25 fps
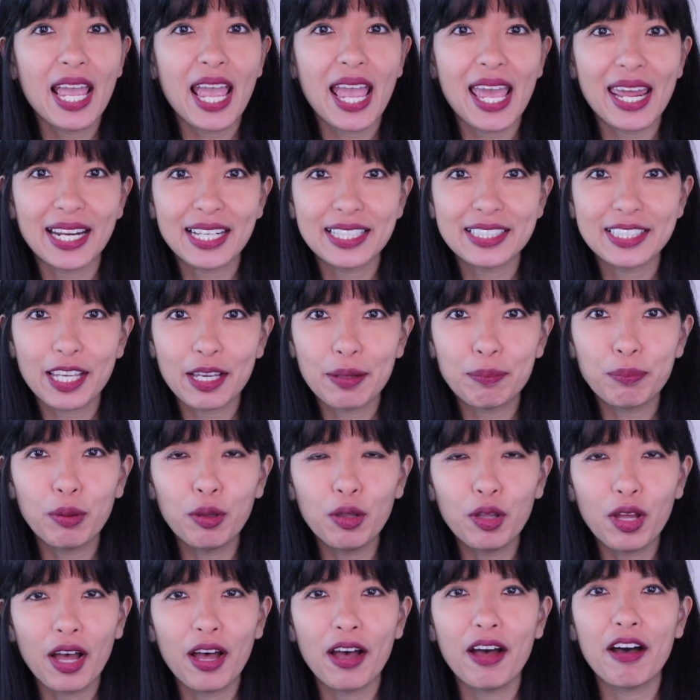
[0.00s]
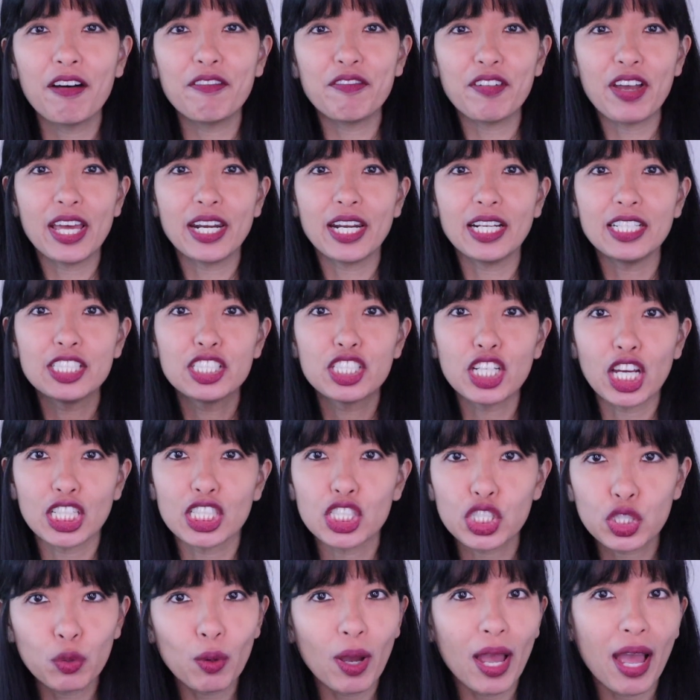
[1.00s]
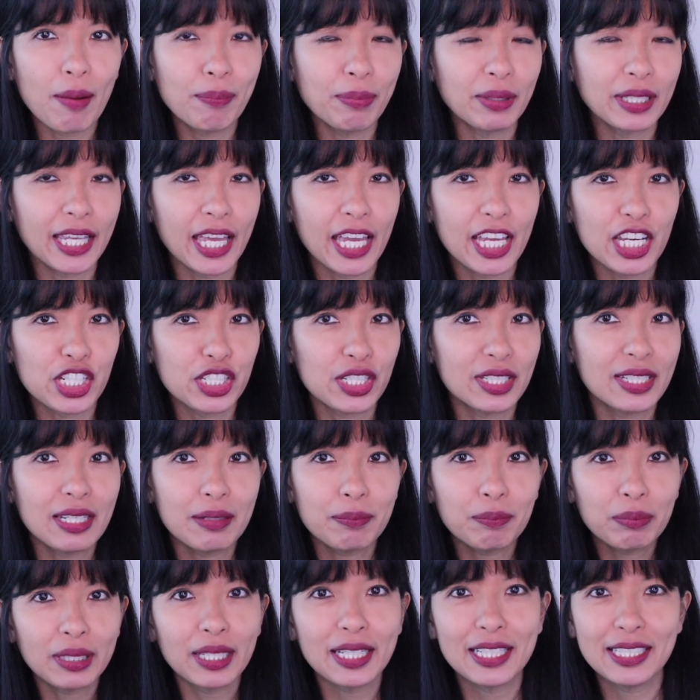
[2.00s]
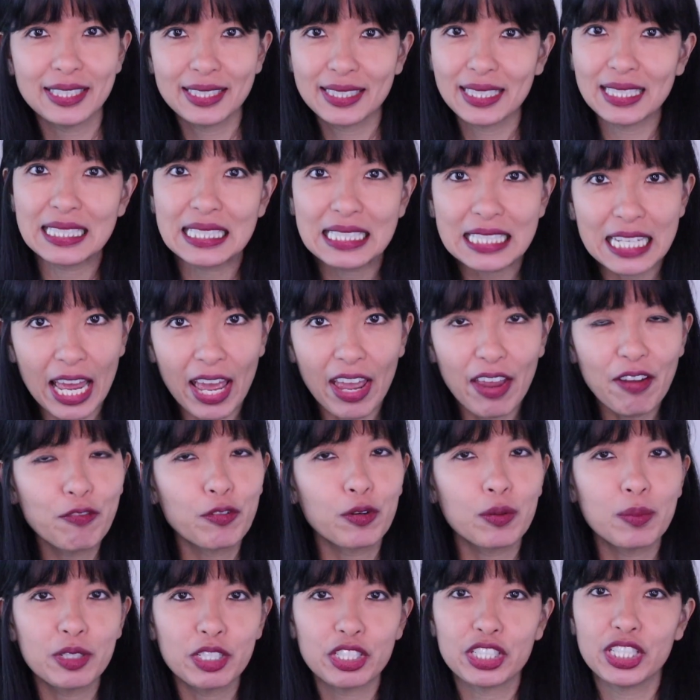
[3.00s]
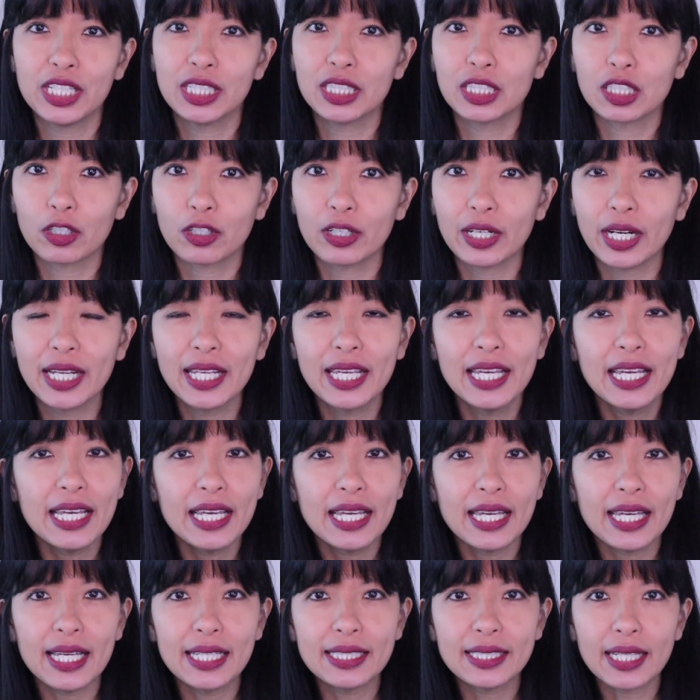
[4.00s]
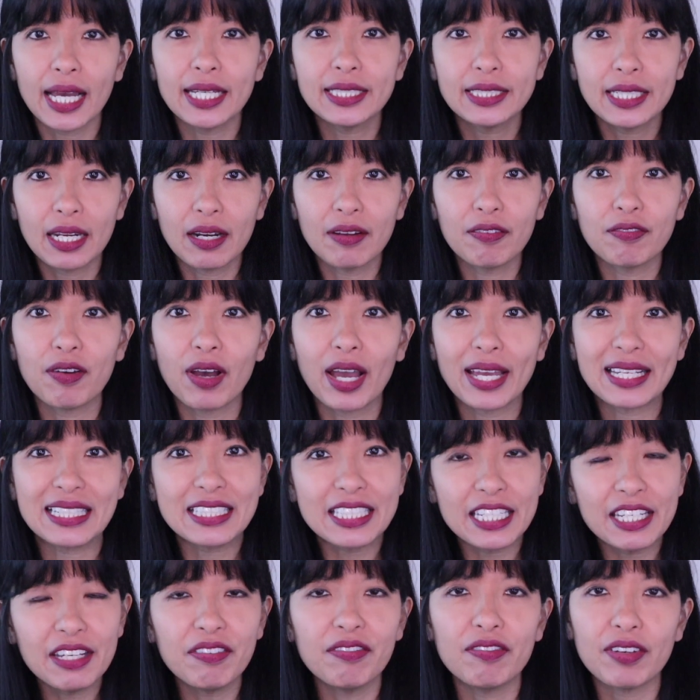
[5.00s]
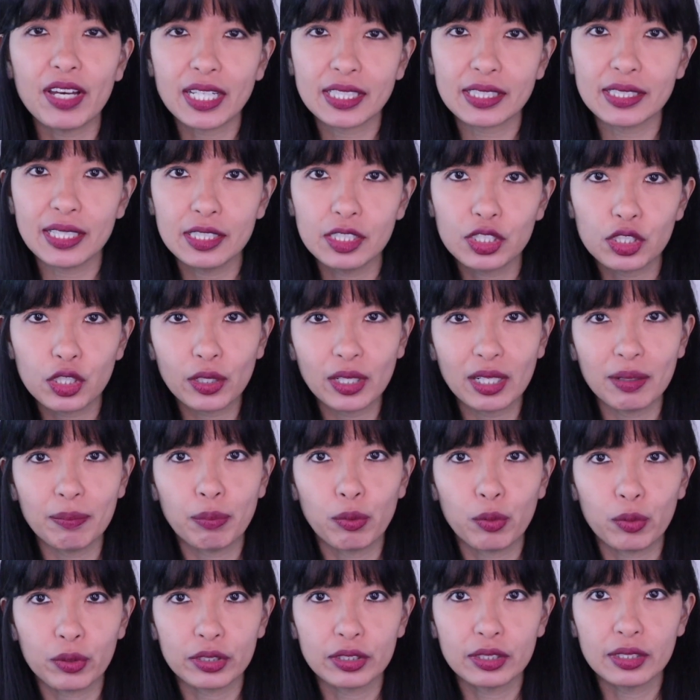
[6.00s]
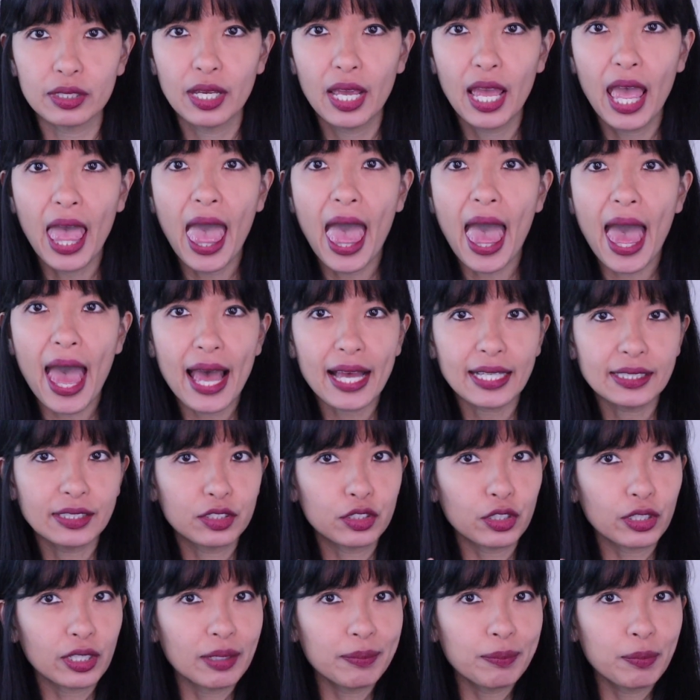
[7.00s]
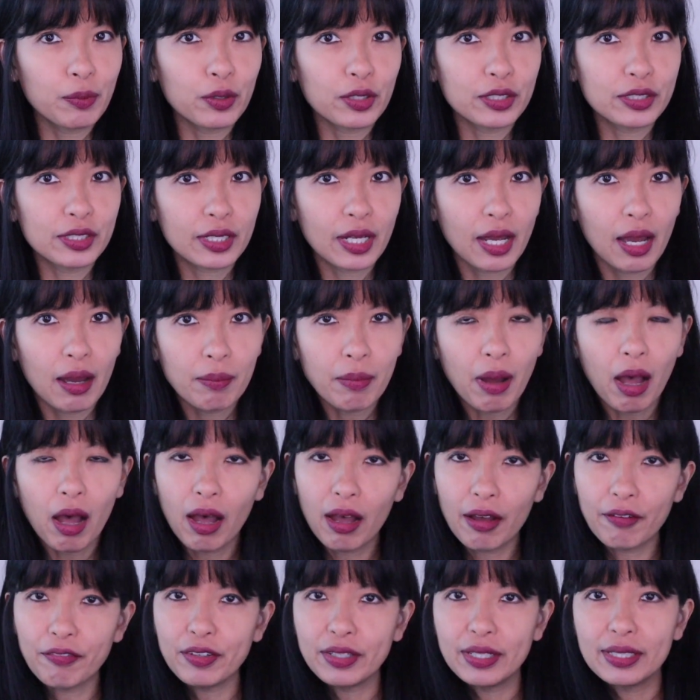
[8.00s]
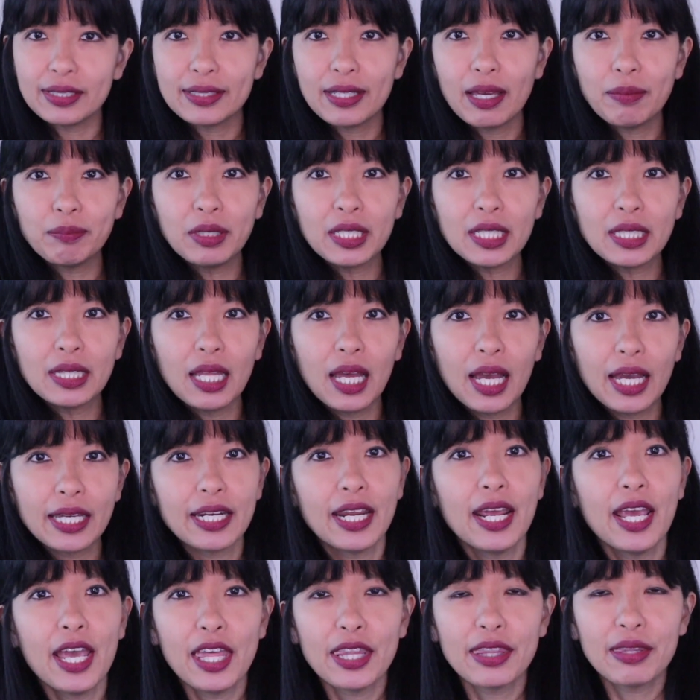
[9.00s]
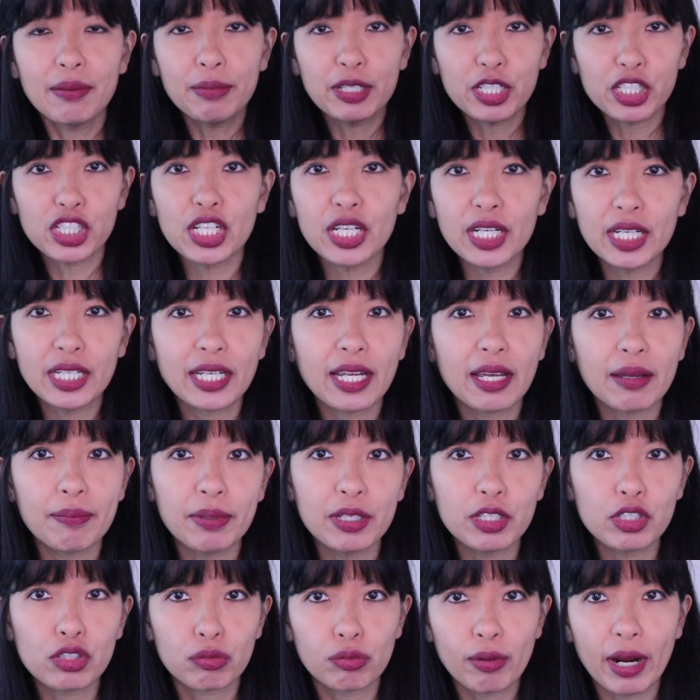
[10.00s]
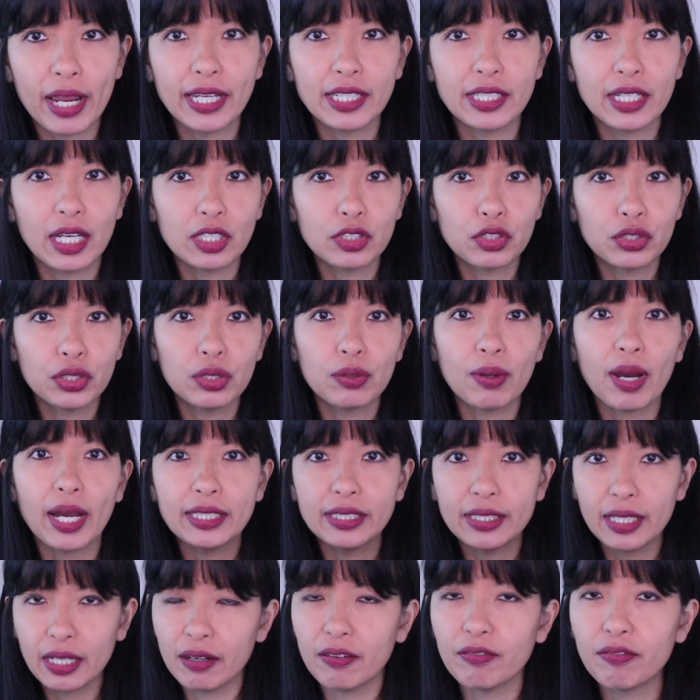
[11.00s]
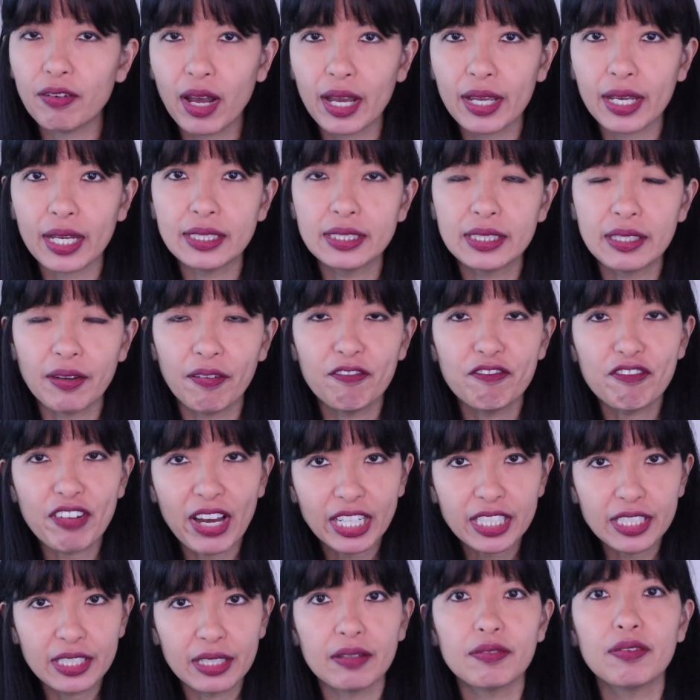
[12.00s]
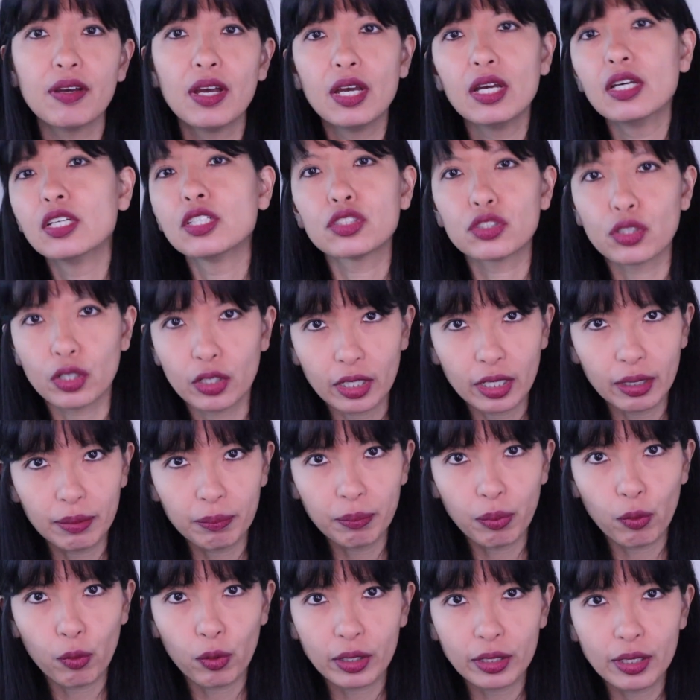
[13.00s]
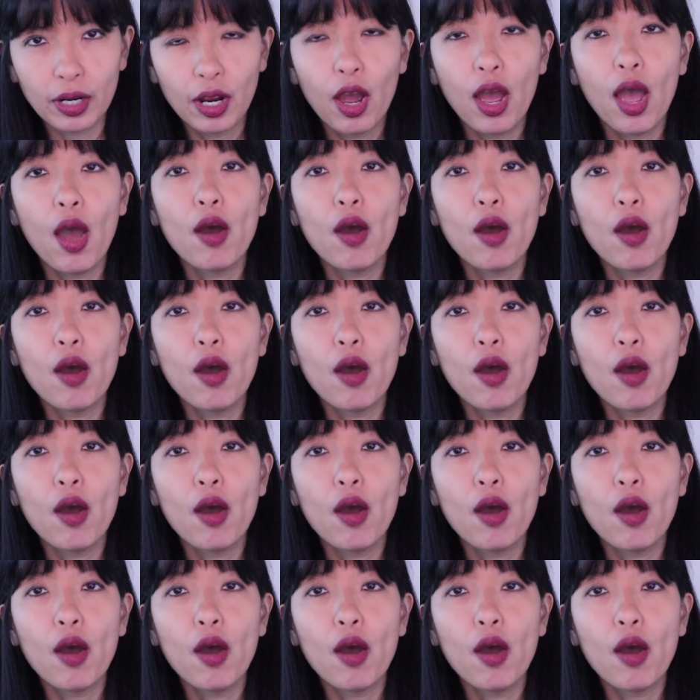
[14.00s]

An example of an industrial application in place today for machine learning is identifying defects in circuit boards. As circuit boards come off an assembly line, the machine can be trained to identify a defective circuit board